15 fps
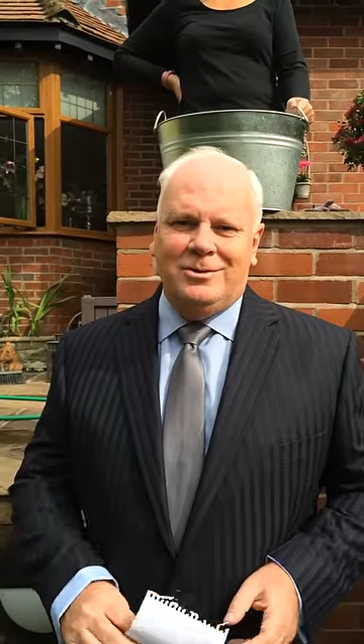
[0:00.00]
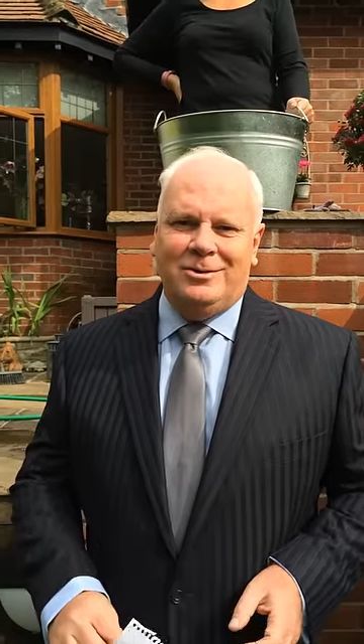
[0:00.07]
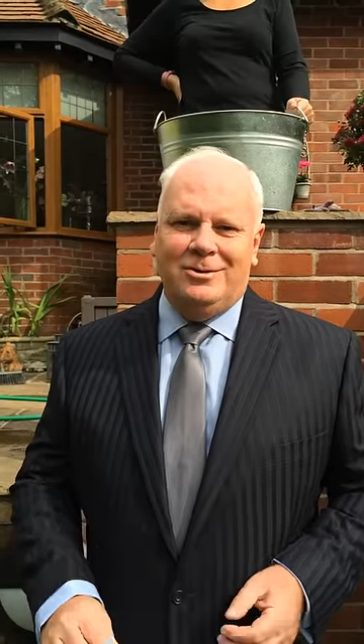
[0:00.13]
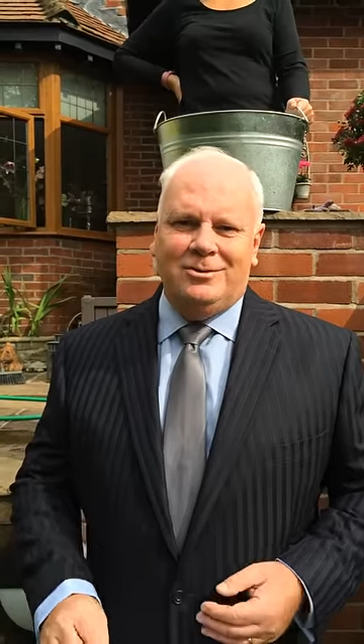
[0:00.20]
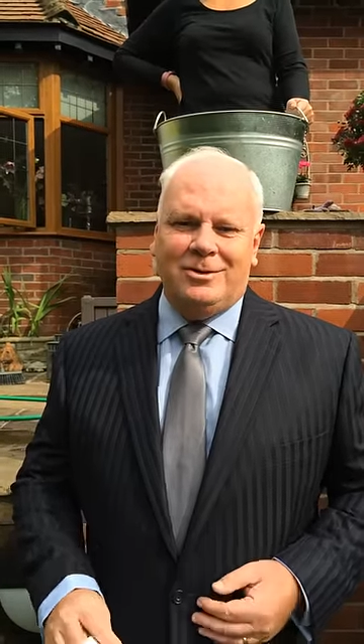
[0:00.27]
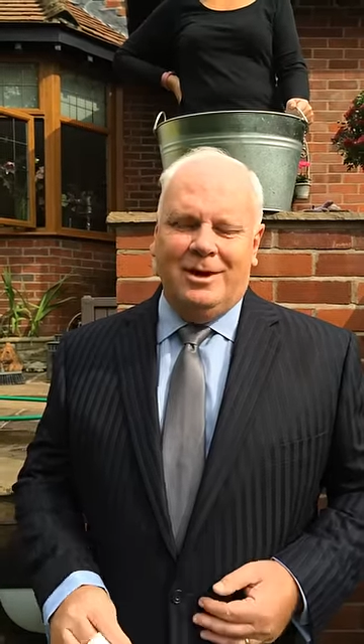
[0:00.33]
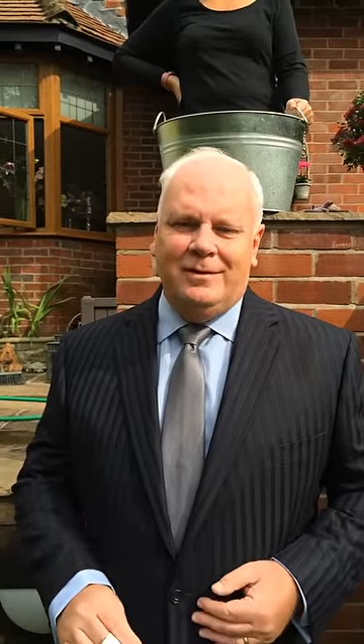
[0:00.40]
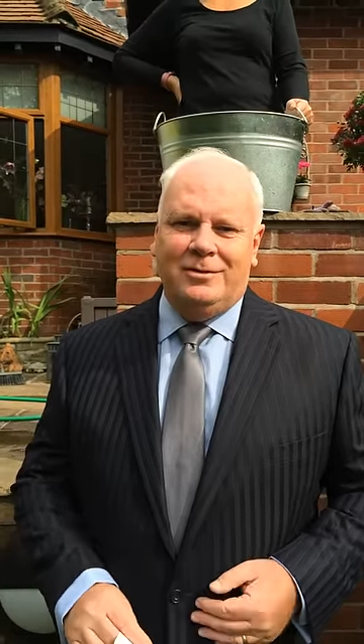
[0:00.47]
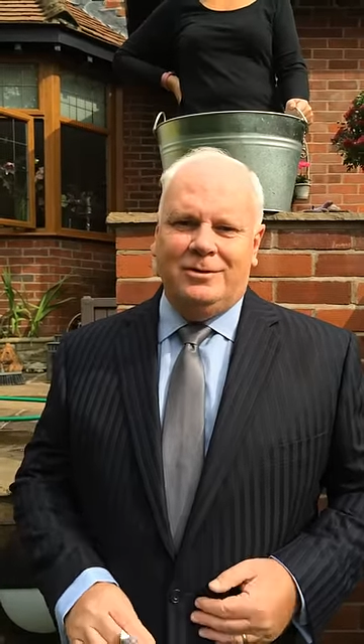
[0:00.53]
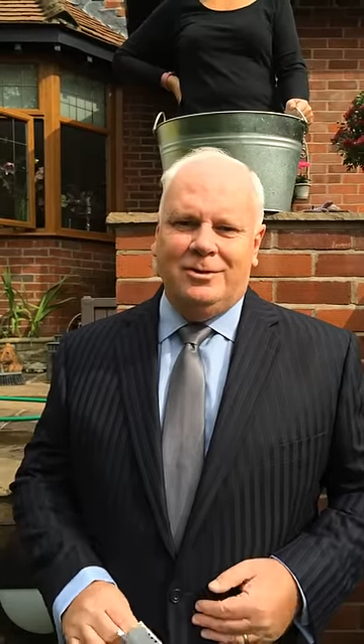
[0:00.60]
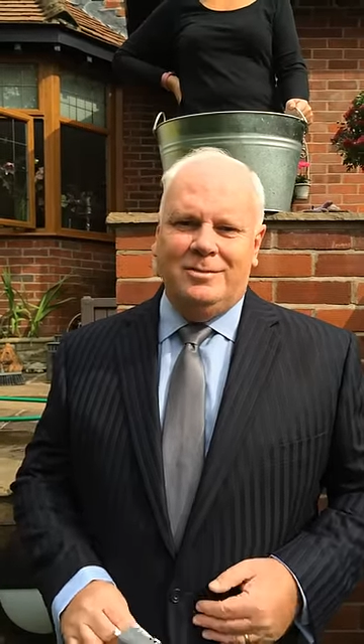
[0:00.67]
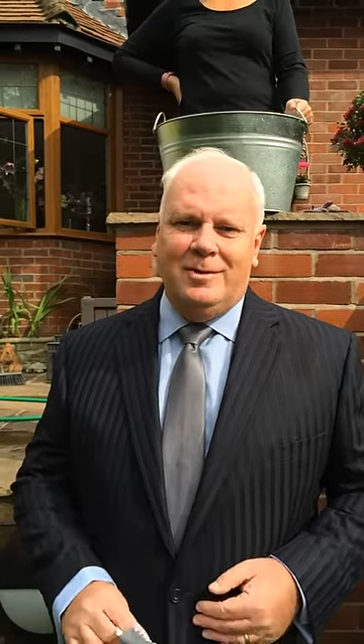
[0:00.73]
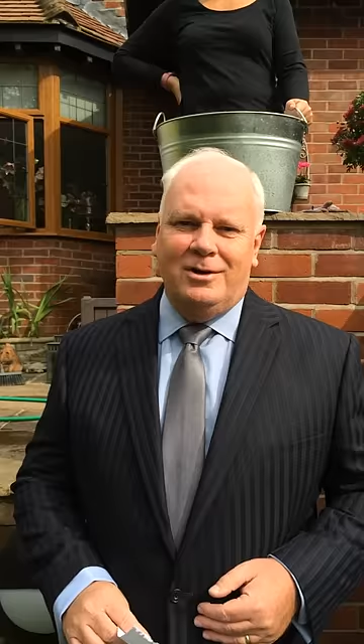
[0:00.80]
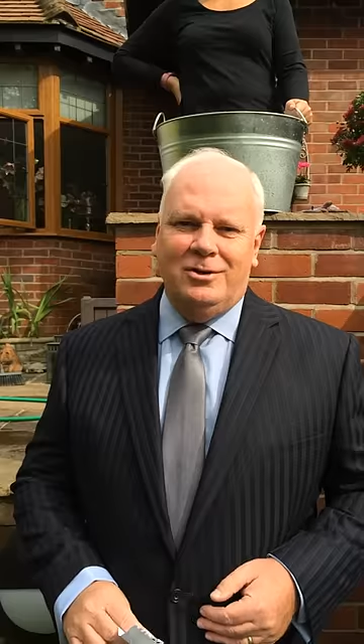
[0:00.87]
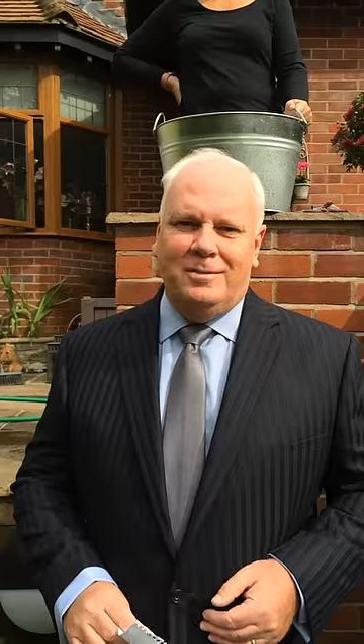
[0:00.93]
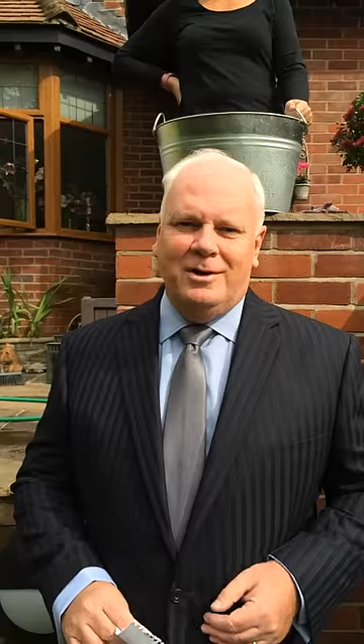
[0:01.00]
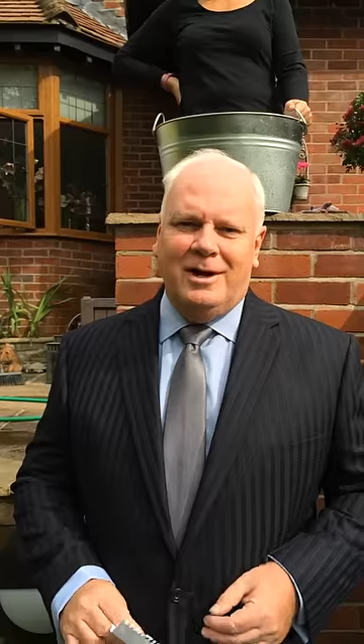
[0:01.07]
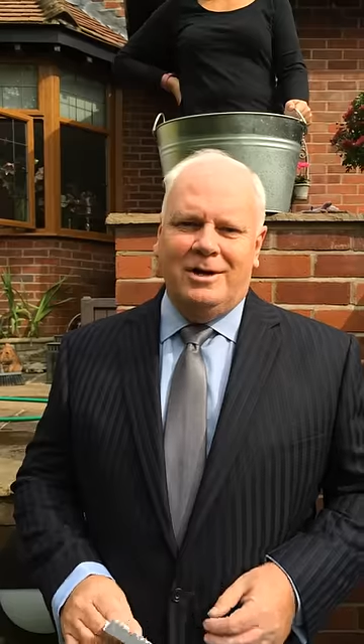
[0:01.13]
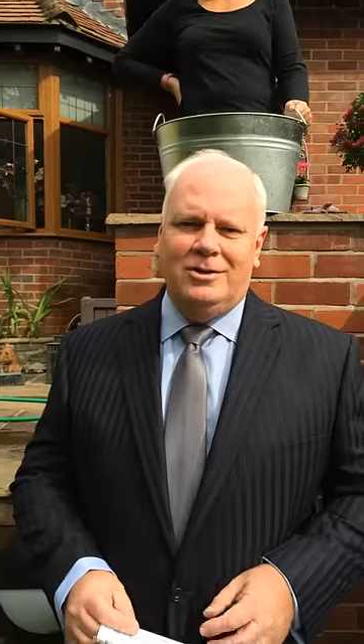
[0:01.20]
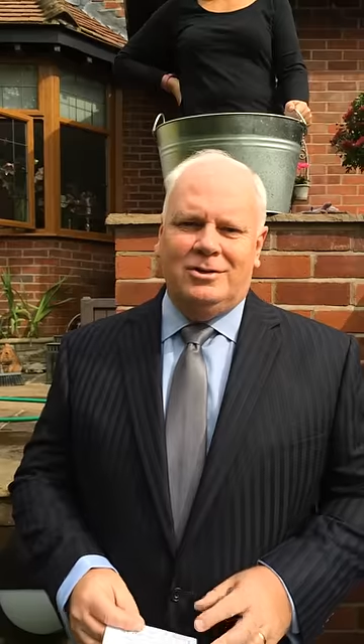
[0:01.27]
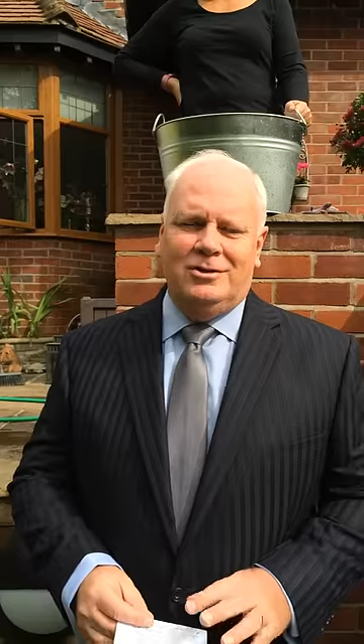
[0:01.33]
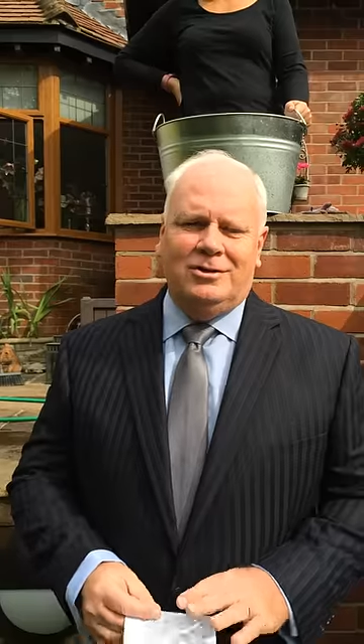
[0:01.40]
of course, I have to do my
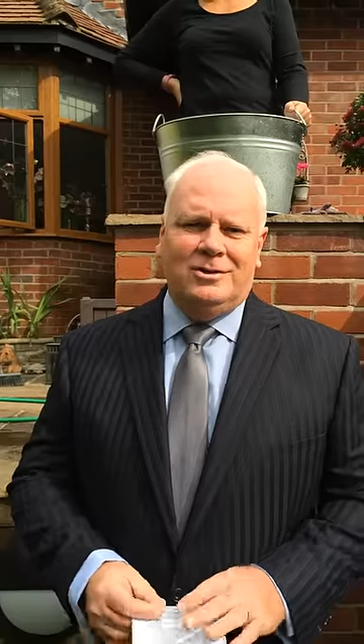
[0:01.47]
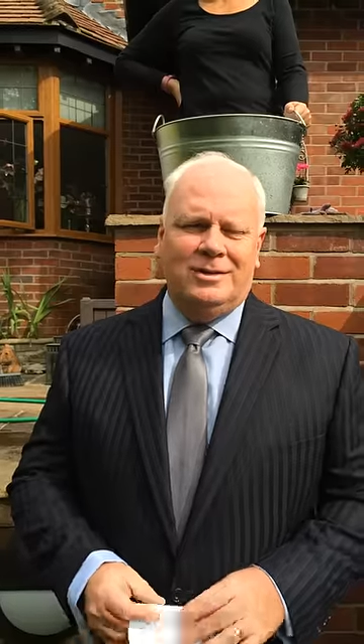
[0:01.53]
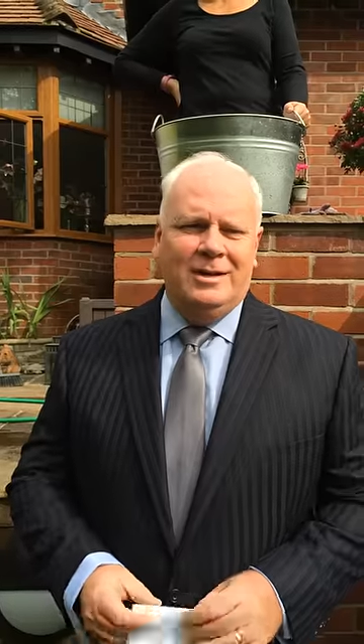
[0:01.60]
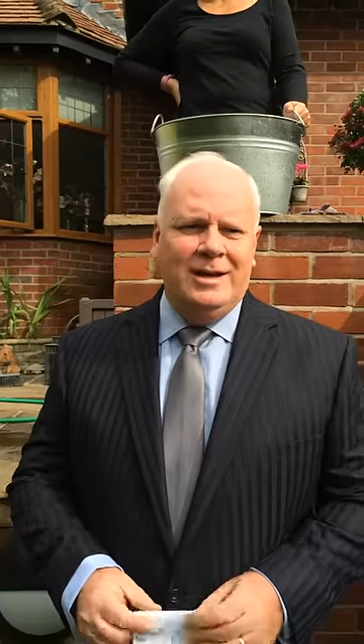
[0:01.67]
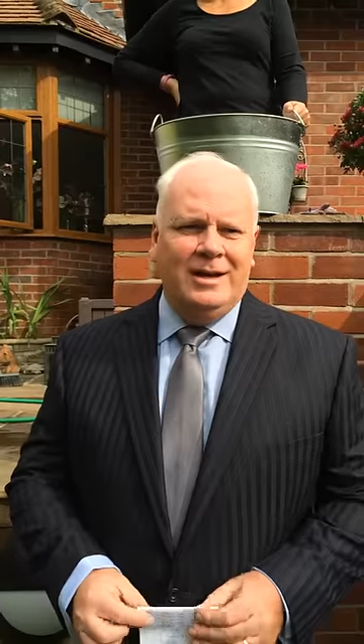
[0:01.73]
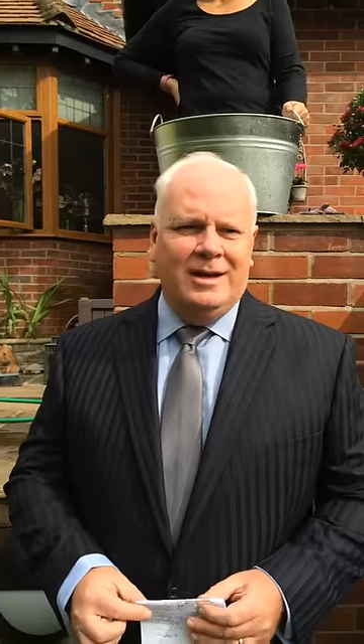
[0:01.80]
nominations.